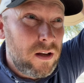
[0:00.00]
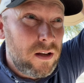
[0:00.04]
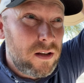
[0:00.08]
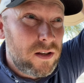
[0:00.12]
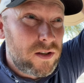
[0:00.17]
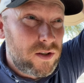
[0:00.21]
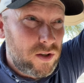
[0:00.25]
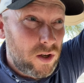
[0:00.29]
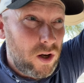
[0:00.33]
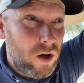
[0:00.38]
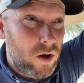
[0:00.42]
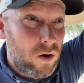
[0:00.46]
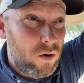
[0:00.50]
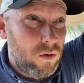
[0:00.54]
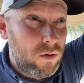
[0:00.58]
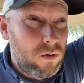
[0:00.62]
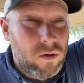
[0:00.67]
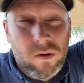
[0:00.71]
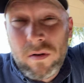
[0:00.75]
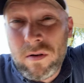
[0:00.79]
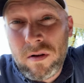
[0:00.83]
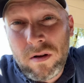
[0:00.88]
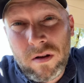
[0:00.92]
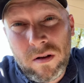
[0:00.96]
So
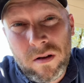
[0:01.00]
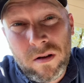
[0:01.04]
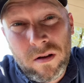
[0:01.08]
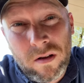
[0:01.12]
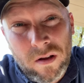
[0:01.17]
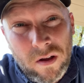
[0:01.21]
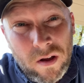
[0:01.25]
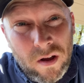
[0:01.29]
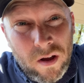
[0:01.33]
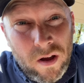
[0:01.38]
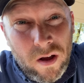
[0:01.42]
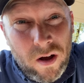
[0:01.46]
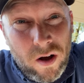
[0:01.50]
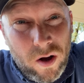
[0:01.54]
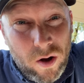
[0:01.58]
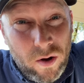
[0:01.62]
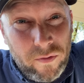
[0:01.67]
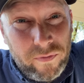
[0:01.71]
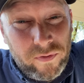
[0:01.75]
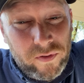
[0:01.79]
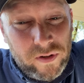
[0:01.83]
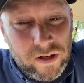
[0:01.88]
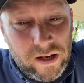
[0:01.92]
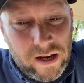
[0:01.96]

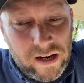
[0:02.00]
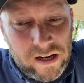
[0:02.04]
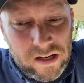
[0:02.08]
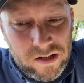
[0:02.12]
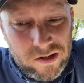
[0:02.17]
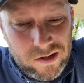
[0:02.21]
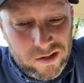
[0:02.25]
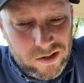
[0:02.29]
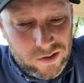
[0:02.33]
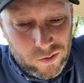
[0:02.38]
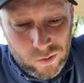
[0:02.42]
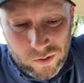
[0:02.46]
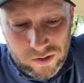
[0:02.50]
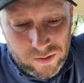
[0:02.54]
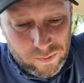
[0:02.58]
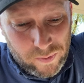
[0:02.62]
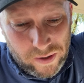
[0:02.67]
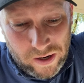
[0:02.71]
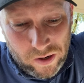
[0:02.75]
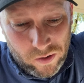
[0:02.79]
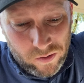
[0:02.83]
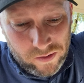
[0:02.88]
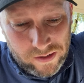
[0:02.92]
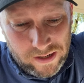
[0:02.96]
hopefully I can just source a
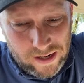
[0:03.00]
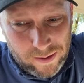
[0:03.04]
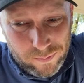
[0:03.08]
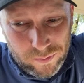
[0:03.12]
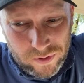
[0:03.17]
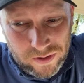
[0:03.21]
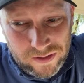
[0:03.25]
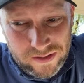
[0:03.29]
power adapter